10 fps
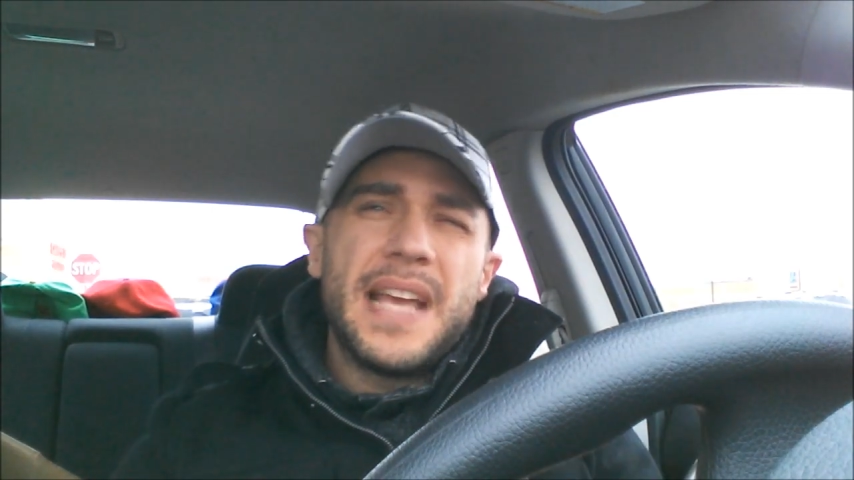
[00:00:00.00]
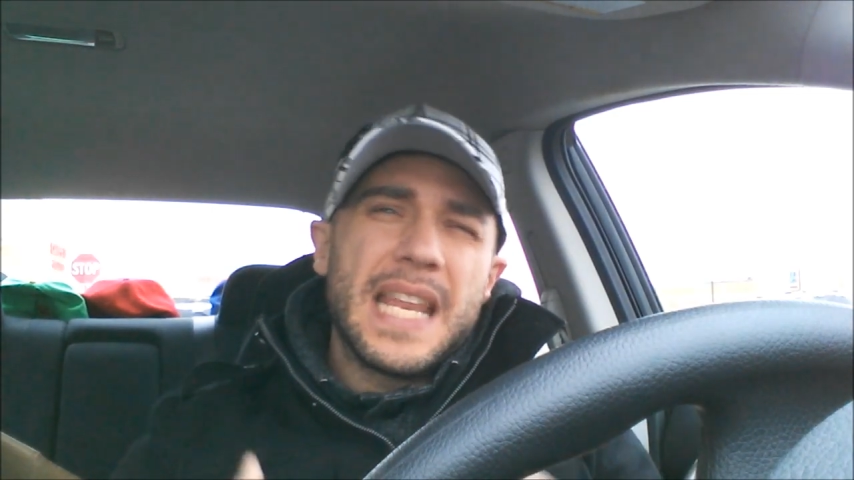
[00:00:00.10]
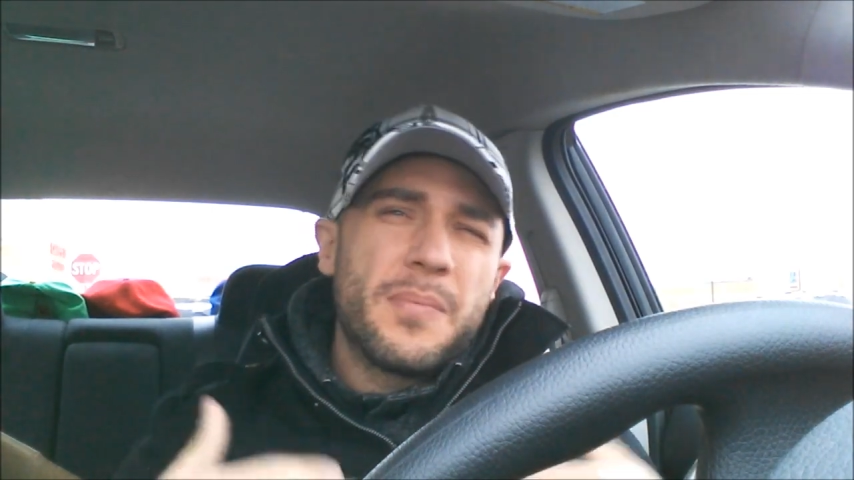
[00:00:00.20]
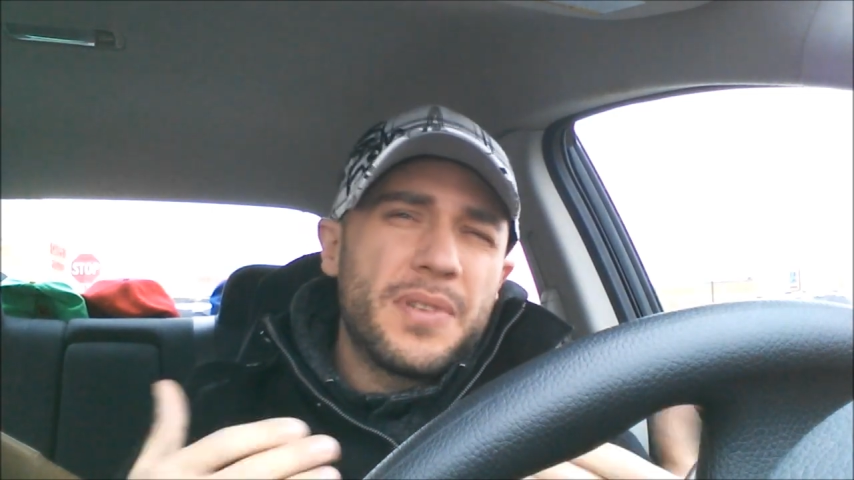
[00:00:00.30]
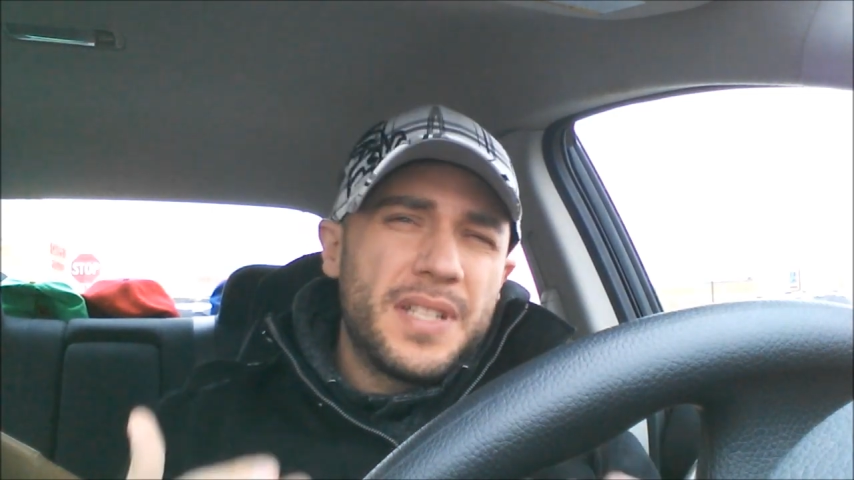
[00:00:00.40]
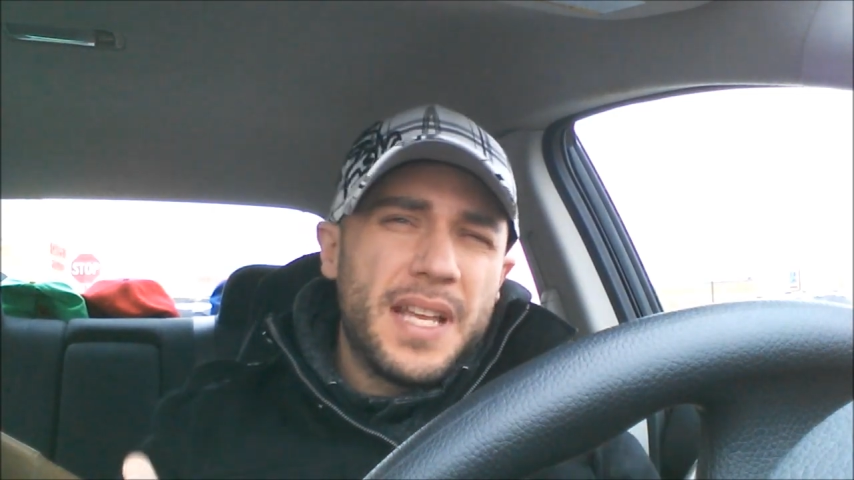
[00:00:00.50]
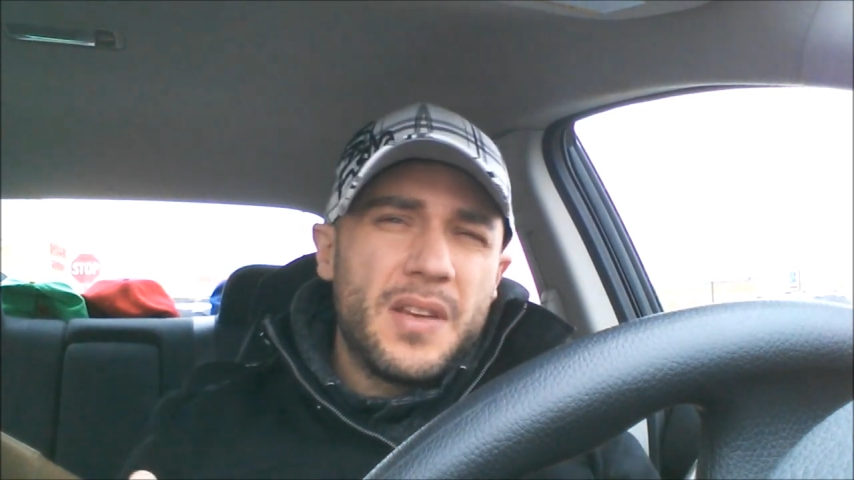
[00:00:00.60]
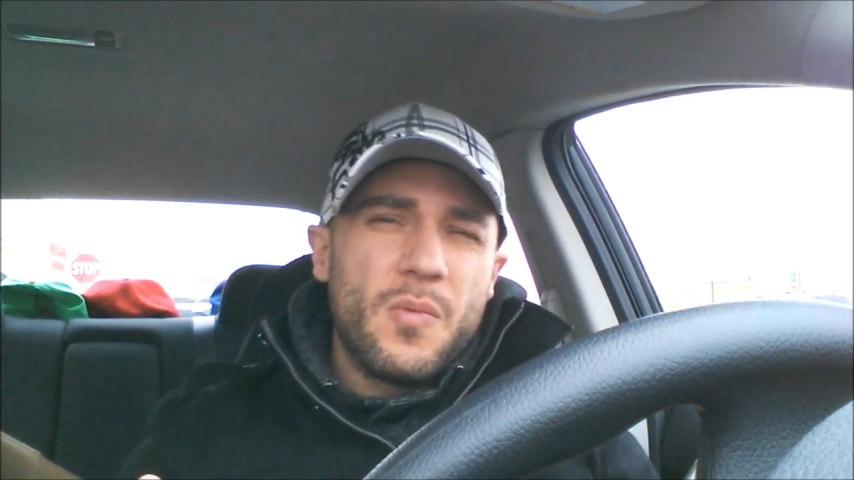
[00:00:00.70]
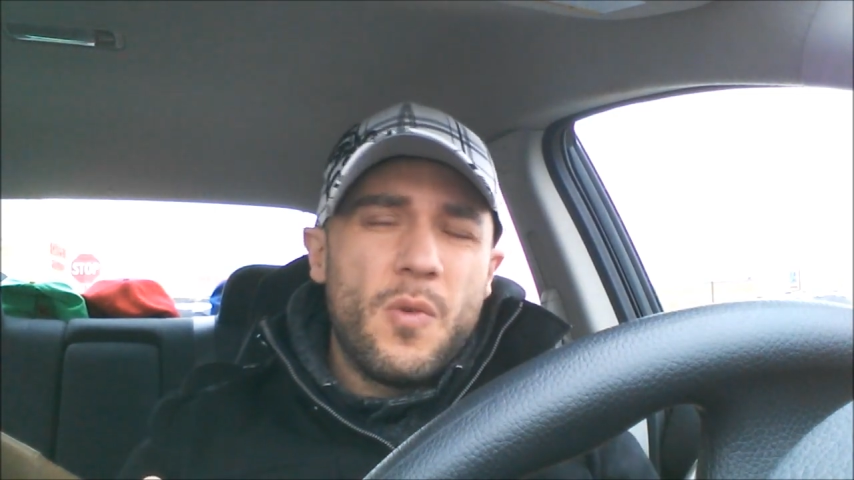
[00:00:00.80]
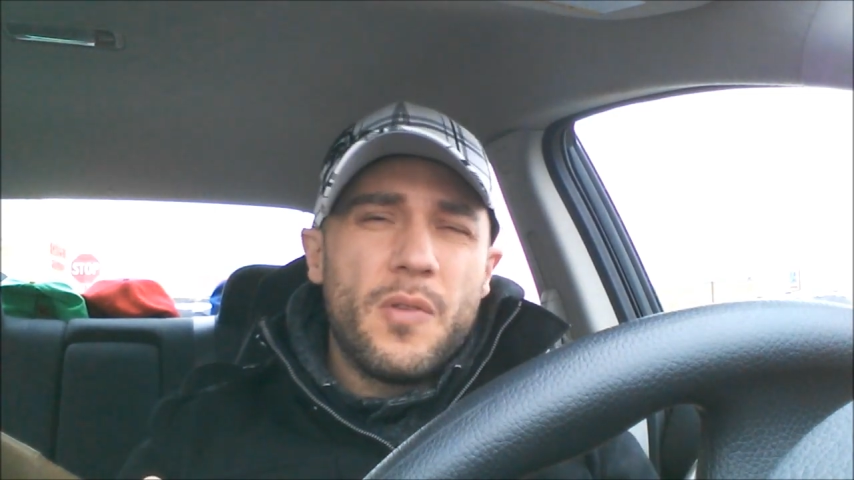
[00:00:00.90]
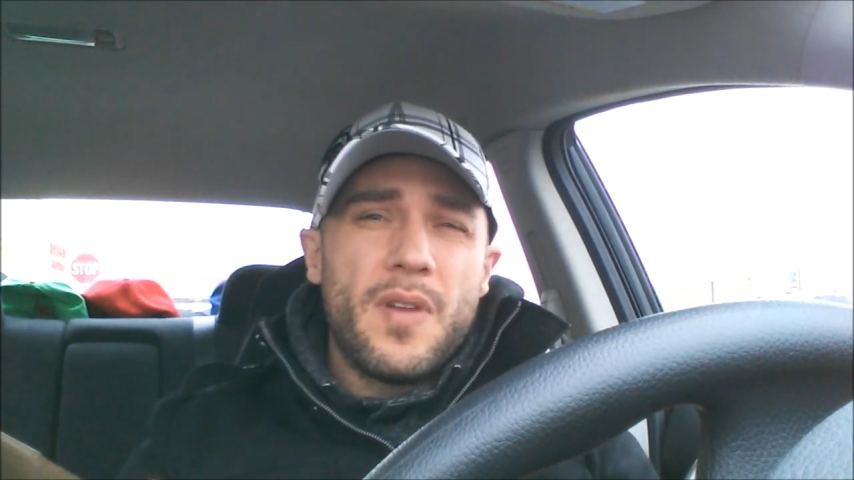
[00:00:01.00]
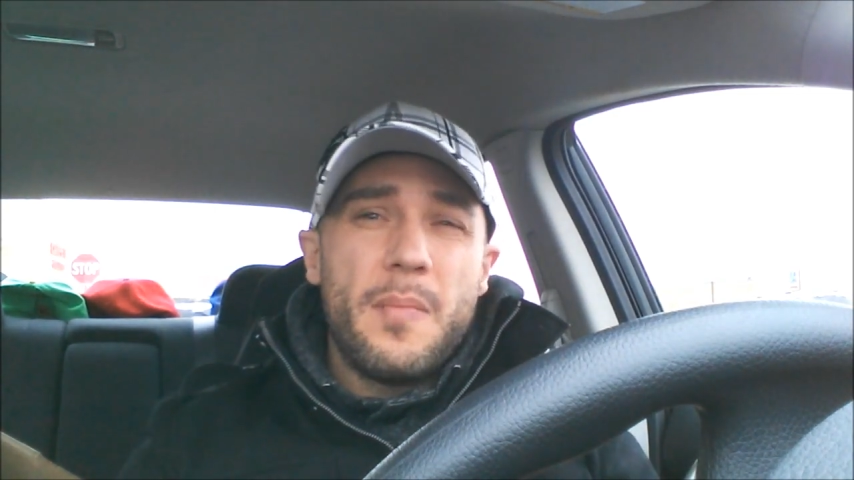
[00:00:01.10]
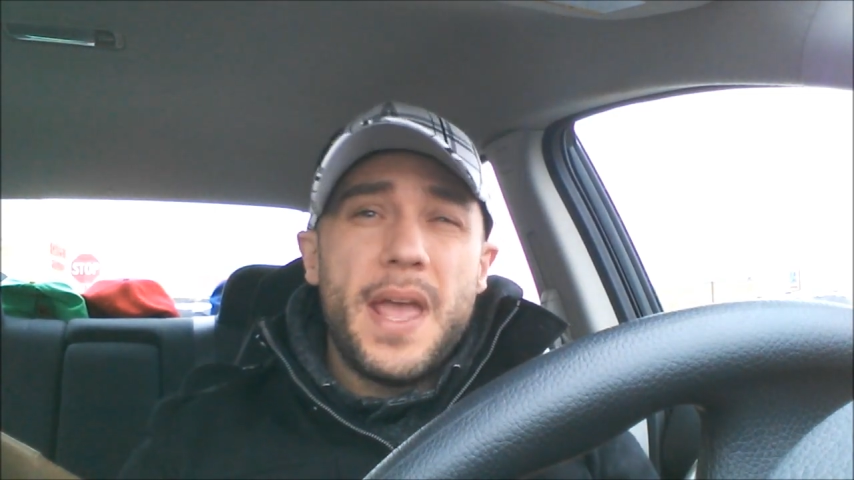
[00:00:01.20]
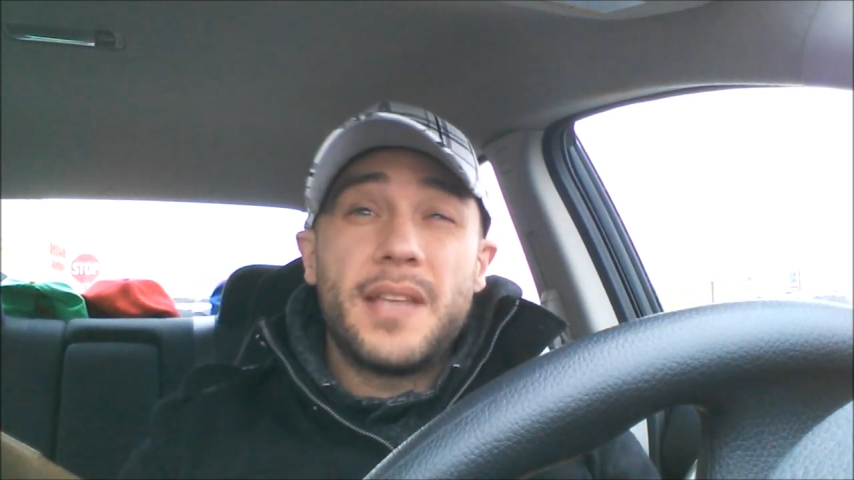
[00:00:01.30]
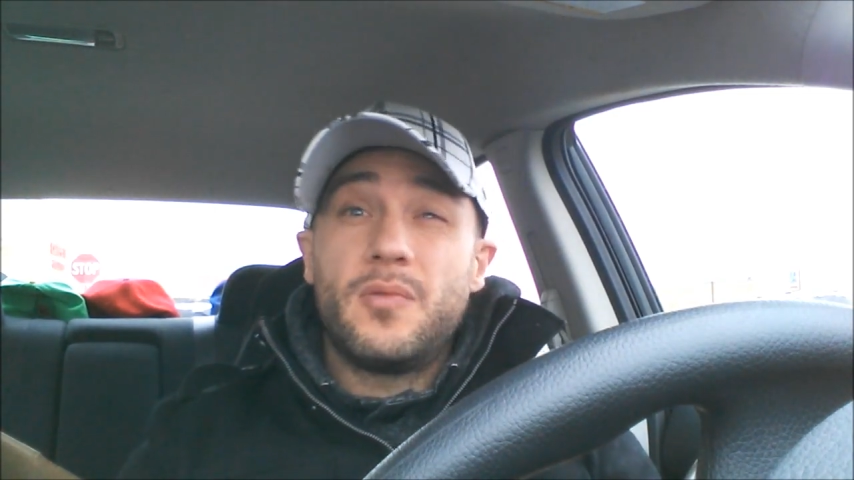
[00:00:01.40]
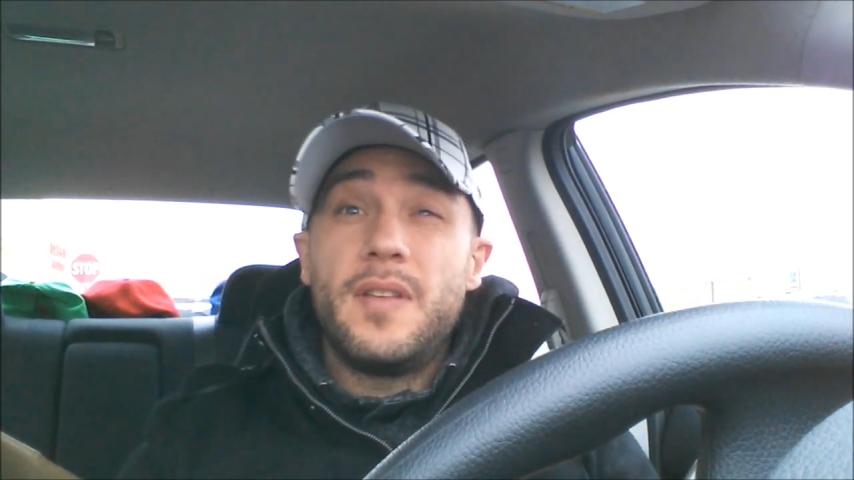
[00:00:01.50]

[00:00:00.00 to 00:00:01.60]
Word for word: 90% of your one rep max,